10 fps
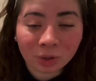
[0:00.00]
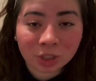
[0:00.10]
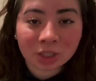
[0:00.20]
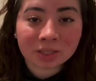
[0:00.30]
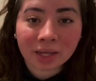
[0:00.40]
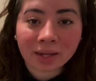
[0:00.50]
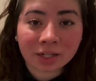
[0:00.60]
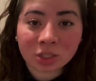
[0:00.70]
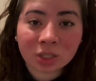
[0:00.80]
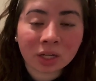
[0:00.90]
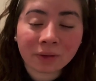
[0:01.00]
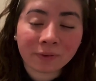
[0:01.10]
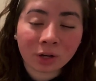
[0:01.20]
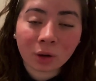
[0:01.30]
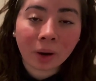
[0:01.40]
she said. And she didn't
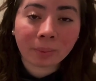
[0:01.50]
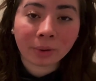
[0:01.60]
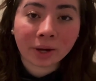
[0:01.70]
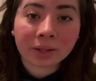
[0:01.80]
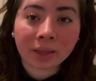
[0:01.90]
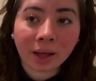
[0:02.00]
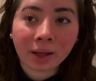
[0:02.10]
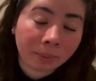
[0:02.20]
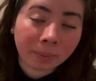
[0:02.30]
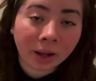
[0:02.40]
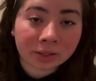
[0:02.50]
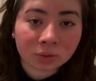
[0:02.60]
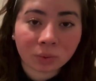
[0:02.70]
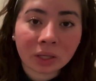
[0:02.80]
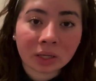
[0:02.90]
even know I prayed that
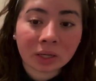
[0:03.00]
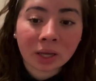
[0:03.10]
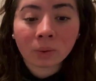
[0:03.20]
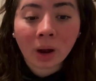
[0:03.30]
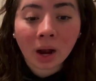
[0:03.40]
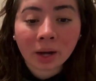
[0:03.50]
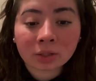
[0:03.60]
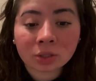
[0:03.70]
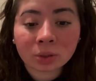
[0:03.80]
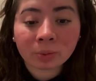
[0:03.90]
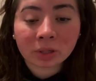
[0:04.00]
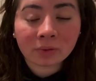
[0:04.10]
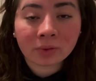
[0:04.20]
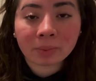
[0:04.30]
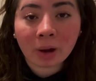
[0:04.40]
past week. I do believe
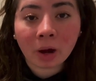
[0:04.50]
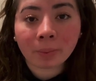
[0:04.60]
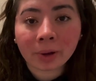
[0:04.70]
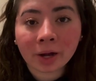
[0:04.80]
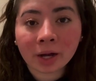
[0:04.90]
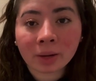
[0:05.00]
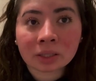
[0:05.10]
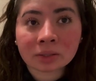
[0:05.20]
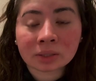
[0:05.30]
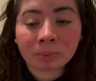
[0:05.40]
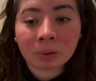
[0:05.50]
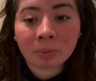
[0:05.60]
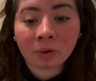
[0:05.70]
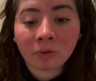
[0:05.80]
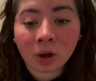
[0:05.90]
in the power of prayer. Some
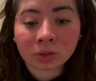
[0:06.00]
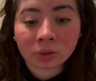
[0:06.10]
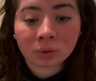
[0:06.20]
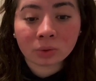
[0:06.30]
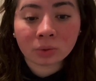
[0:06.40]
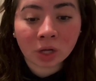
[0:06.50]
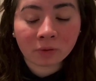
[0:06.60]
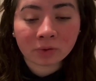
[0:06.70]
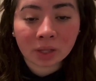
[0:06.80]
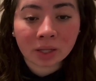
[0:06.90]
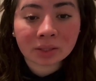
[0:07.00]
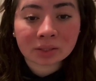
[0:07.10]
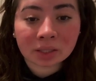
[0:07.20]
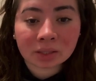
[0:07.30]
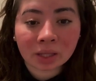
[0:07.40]
people have gone through tough things
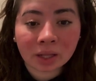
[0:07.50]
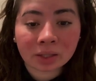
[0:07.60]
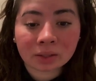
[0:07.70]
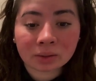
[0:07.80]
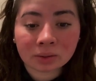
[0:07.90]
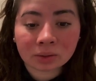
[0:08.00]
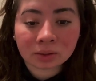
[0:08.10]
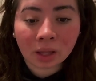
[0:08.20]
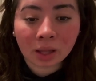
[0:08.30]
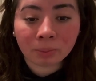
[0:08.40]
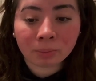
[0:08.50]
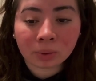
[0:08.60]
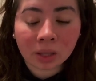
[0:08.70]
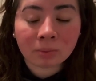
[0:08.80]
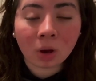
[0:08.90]
and then they
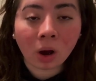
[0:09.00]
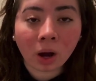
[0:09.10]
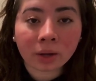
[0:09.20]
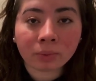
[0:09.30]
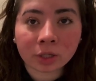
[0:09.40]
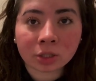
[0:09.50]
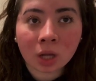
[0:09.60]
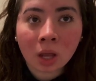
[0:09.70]
blame God, which,